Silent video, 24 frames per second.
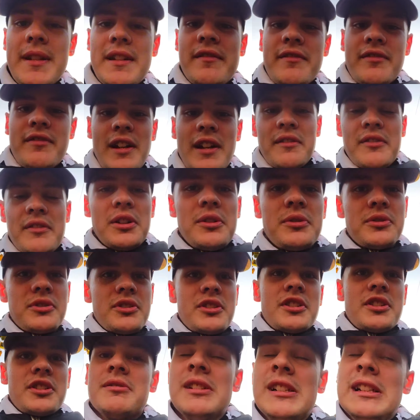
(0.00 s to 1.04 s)
up being 5 goals,
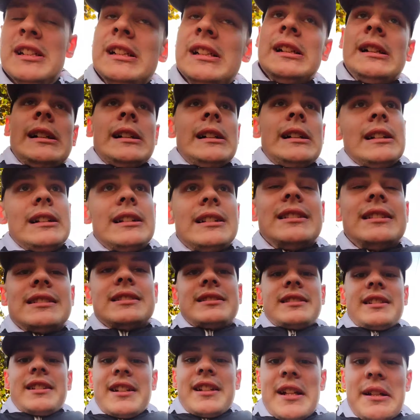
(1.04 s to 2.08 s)
so
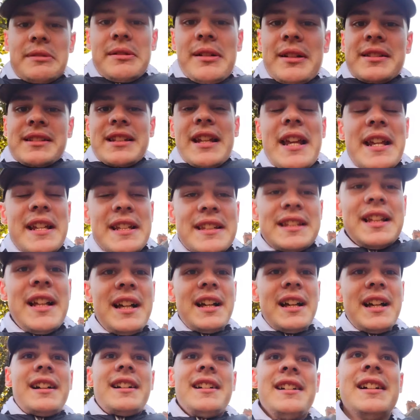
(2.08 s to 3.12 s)
you know, I'll take
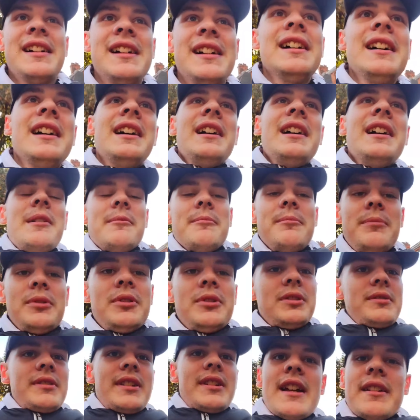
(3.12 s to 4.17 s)
that.
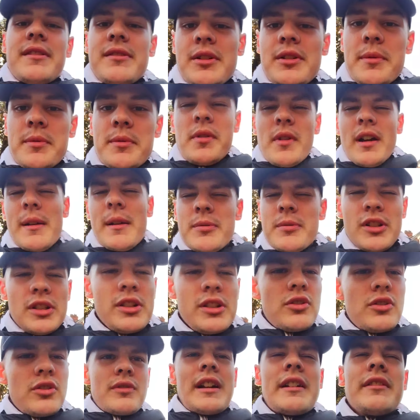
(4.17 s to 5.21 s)
But yeah, it's going to be
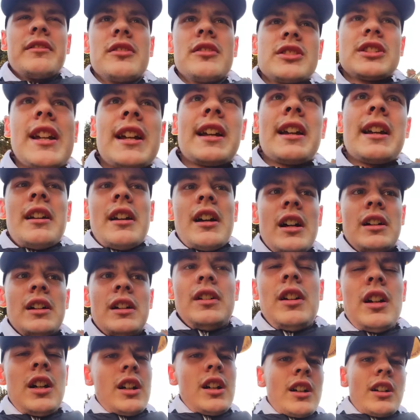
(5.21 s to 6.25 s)
absolutely dreadful second
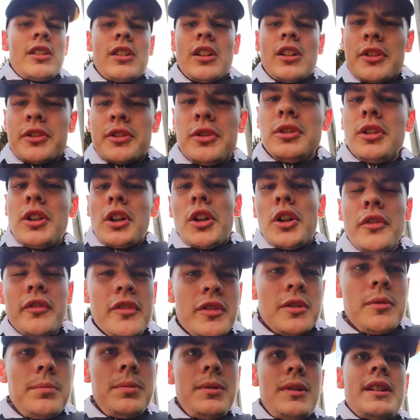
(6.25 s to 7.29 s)
half. Oh God, all
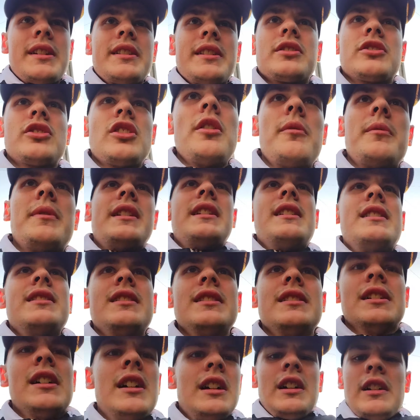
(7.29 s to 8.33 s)
over the place, so
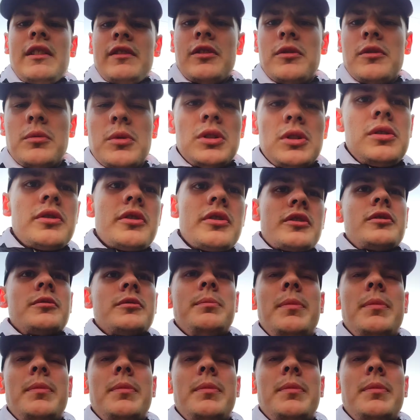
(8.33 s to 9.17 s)
easy for Walsall,